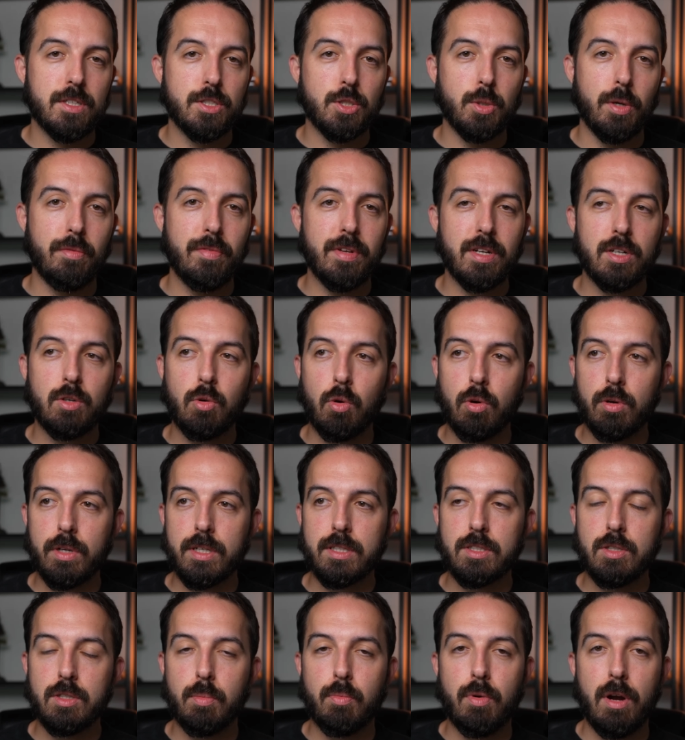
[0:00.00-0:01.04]
So even according
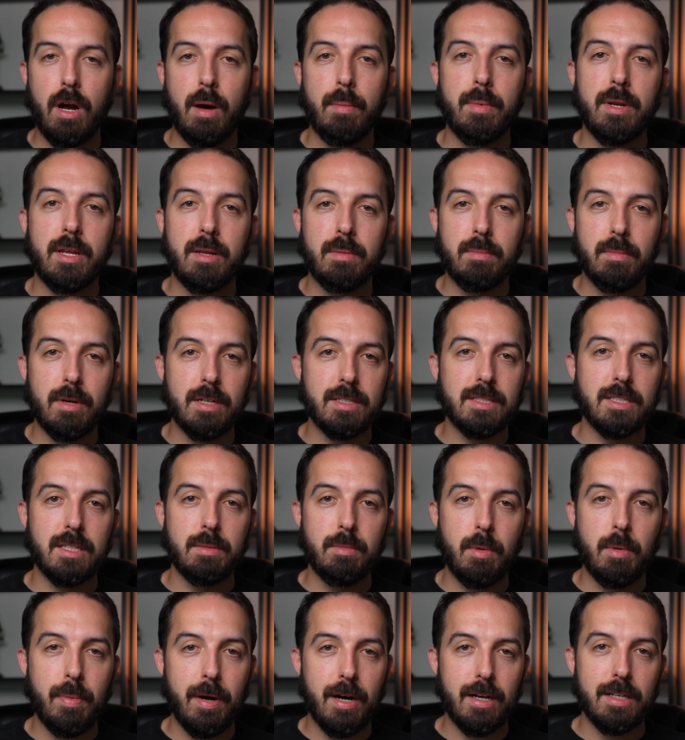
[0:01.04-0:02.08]
to prominent
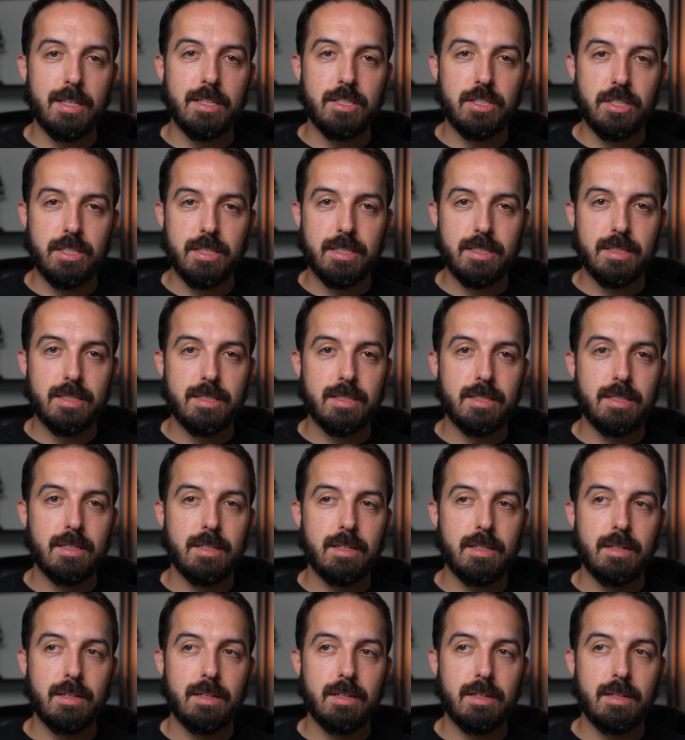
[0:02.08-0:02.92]
Muslim apologists,